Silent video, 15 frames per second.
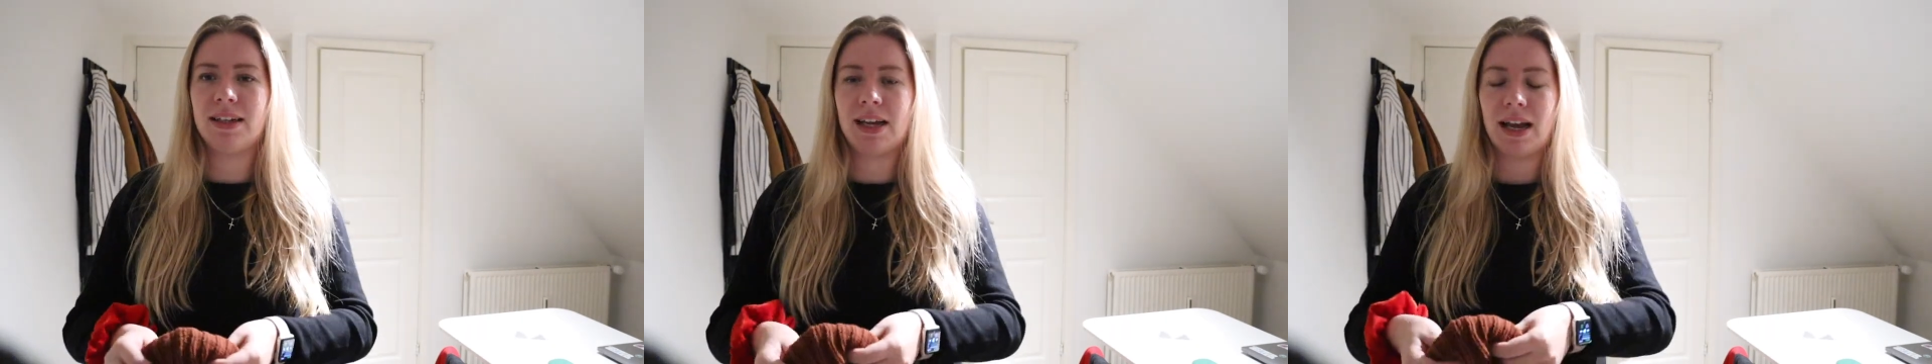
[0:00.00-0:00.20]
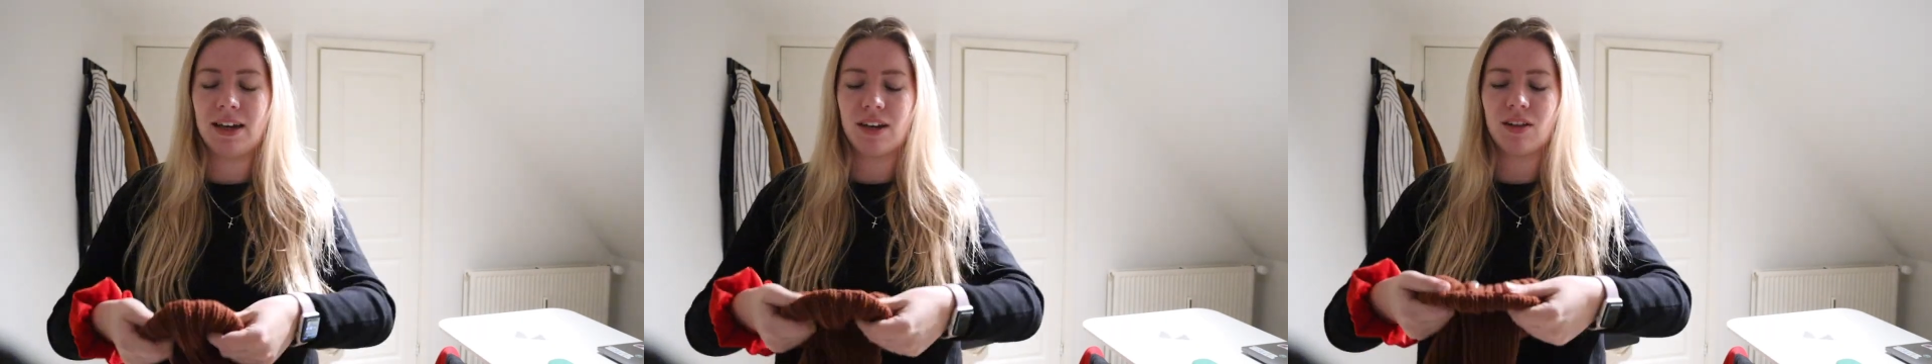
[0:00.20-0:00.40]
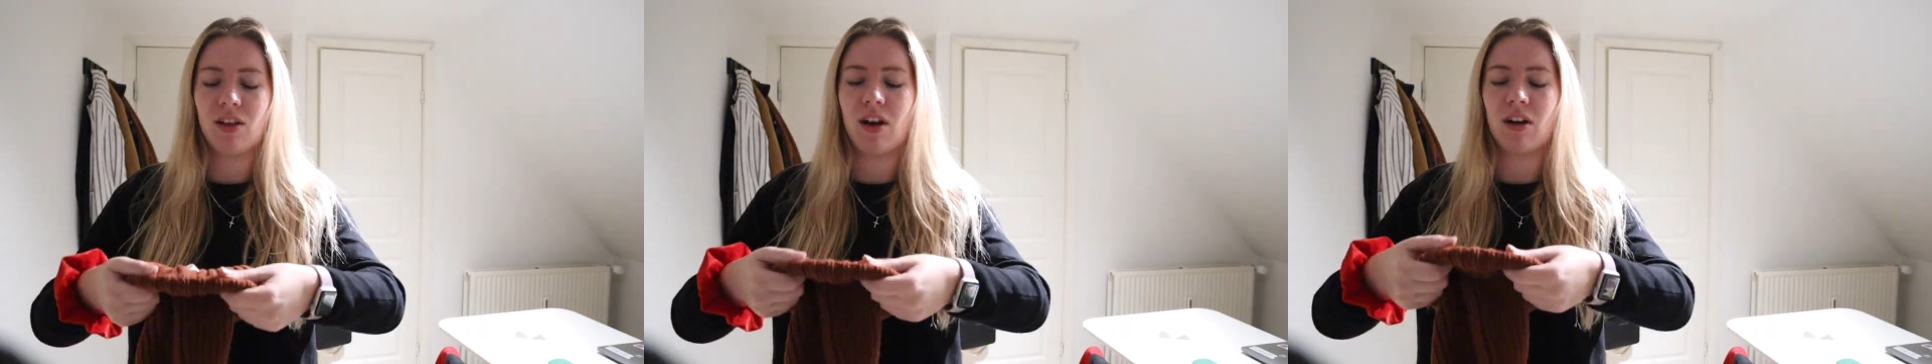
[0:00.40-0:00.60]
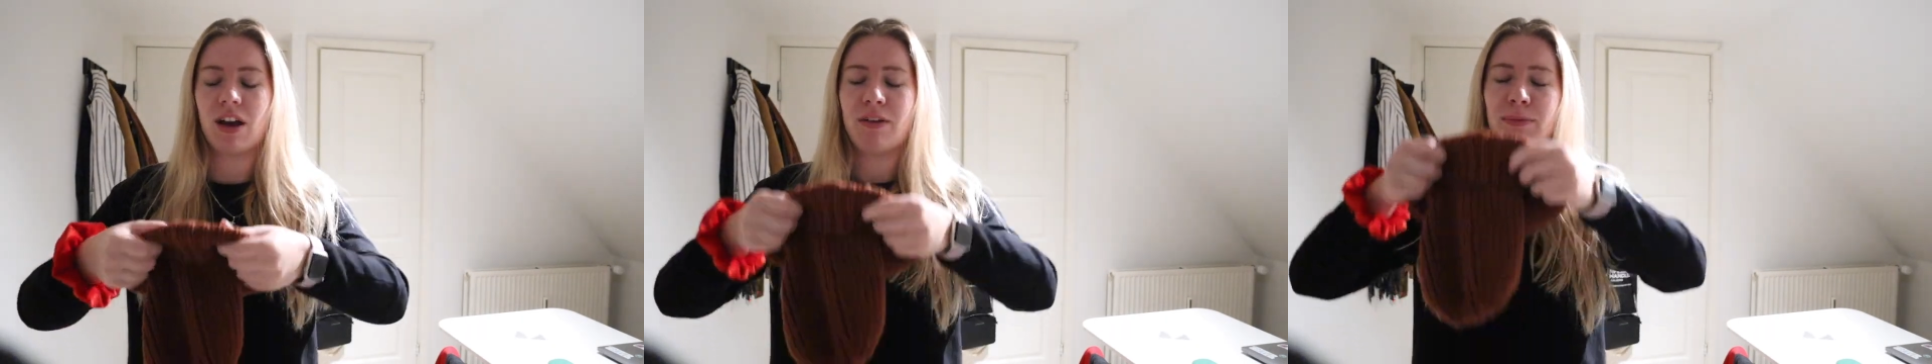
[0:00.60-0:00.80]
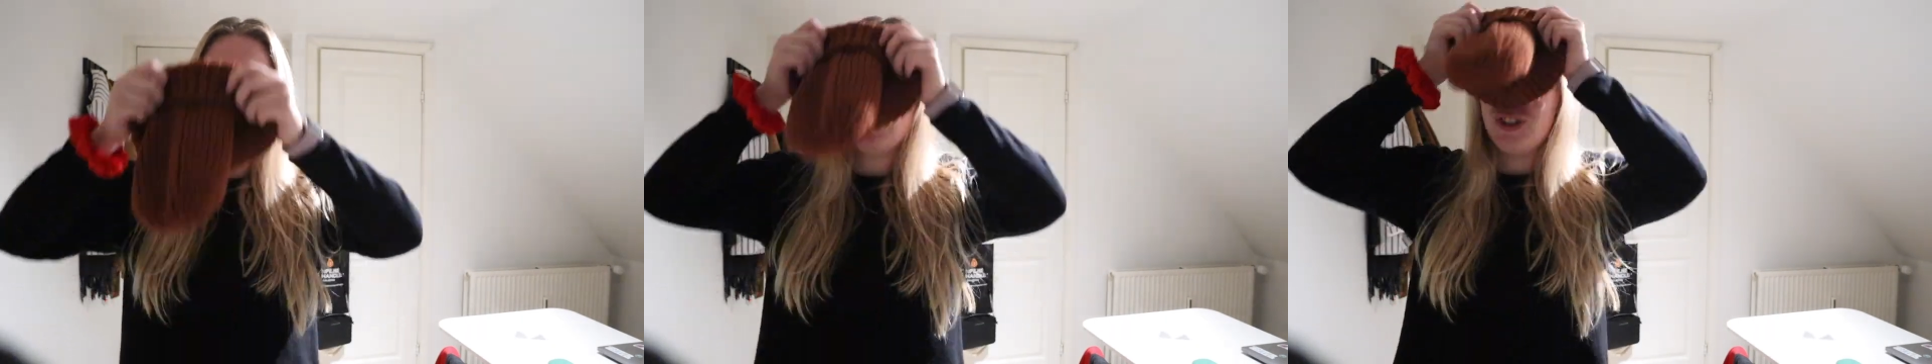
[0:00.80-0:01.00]
9 o'clock.
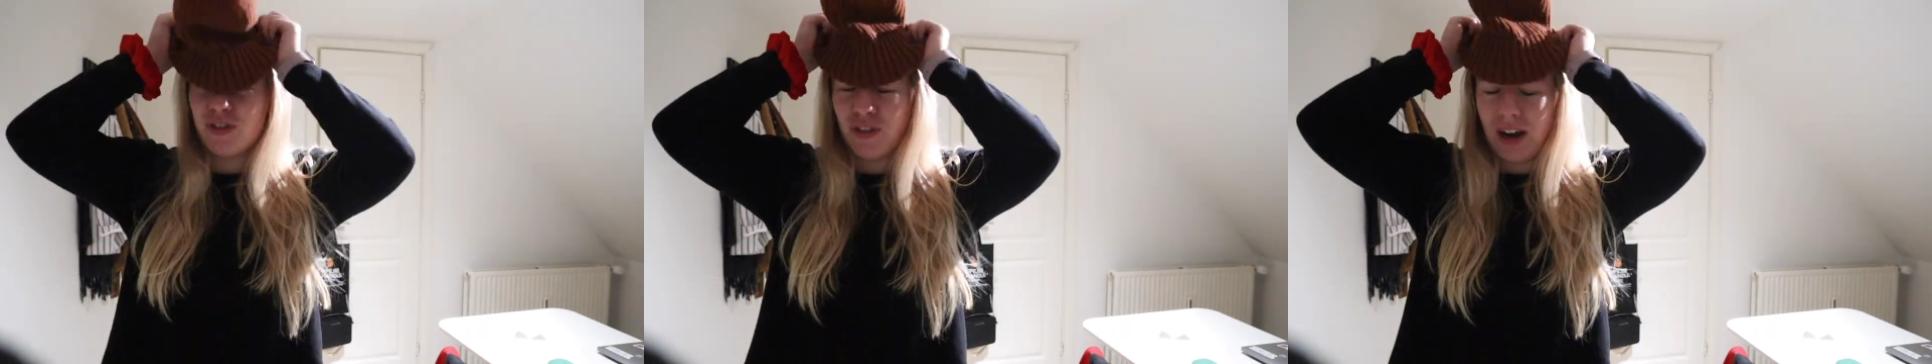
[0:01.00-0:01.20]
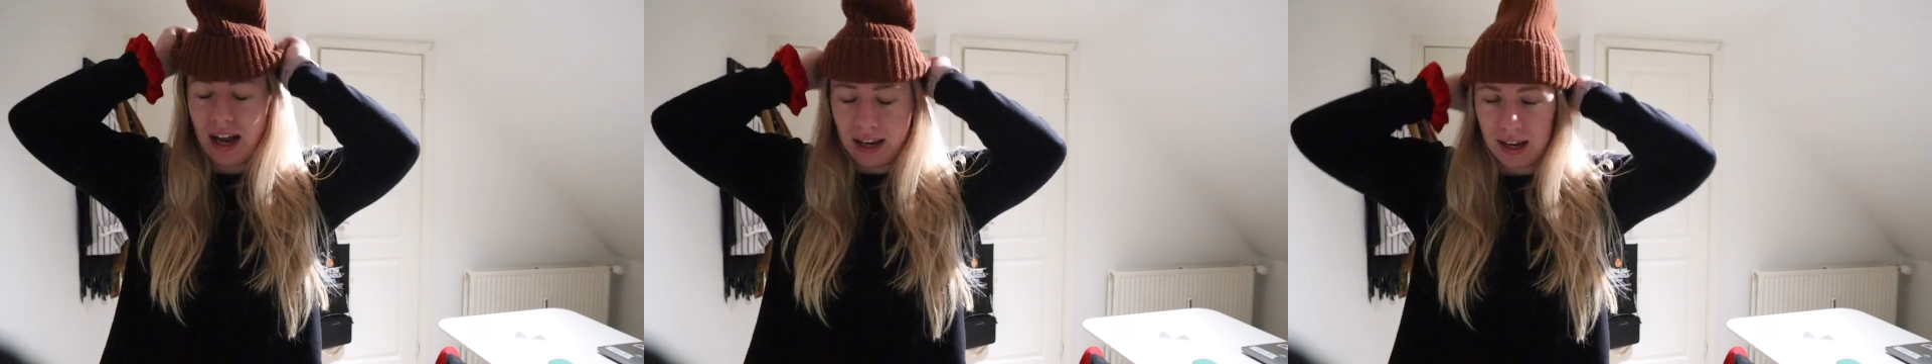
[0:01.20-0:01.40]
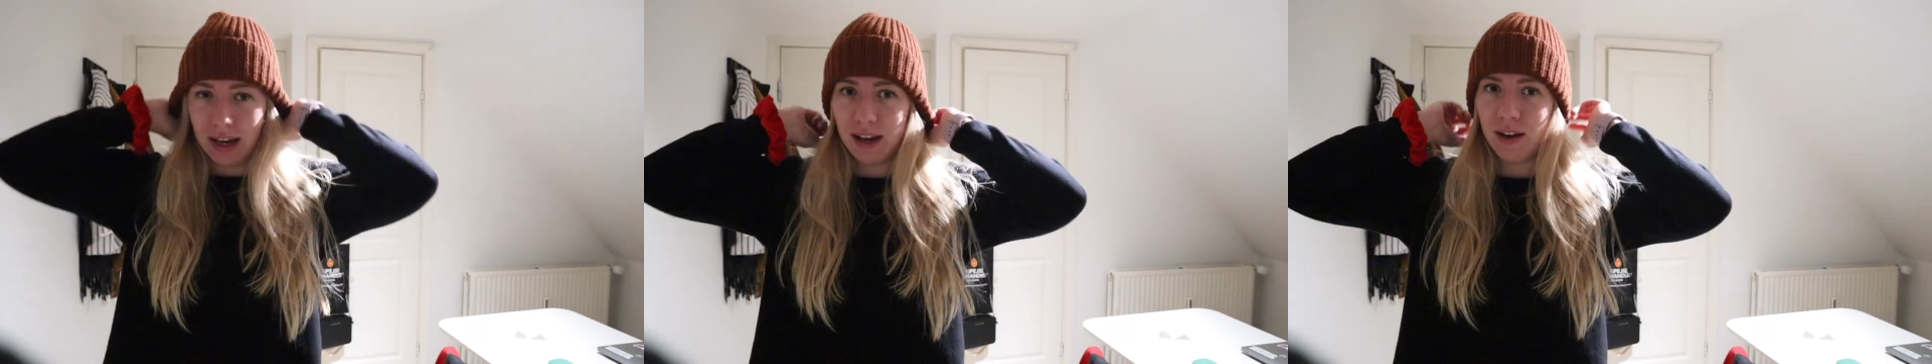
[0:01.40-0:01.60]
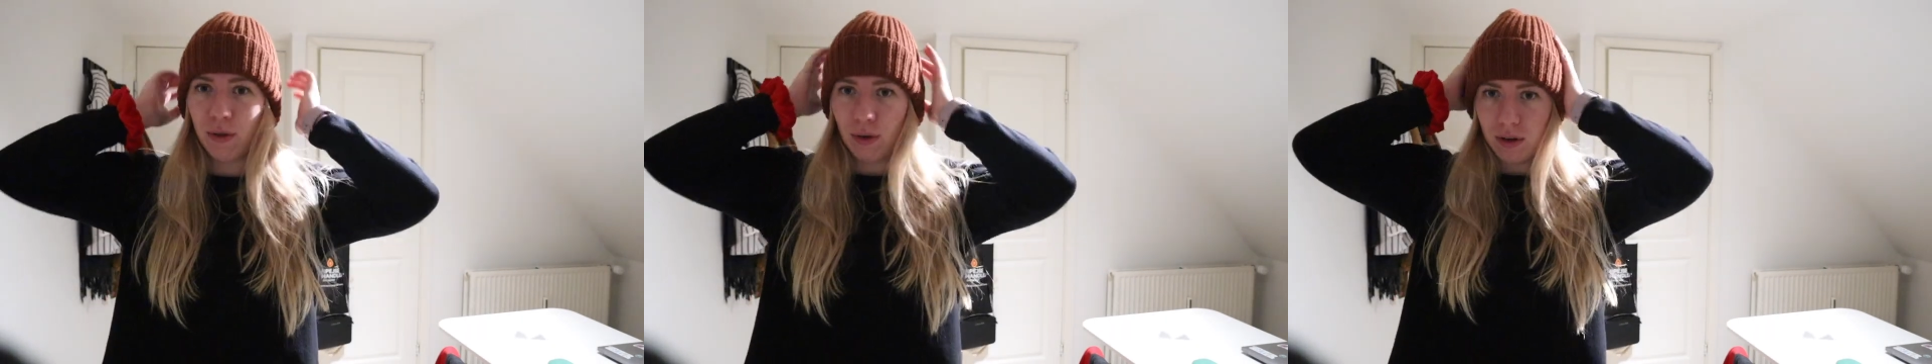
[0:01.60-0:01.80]
I've been dreading